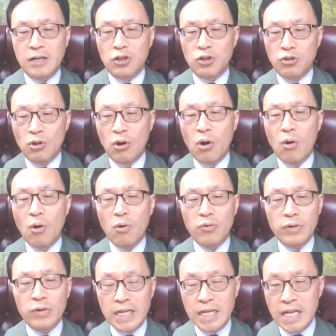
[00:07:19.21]

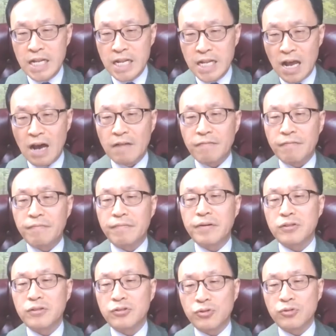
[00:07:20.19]
know enough
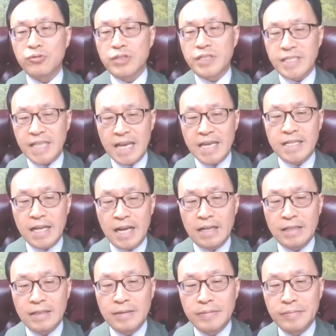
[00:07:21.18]
to say that.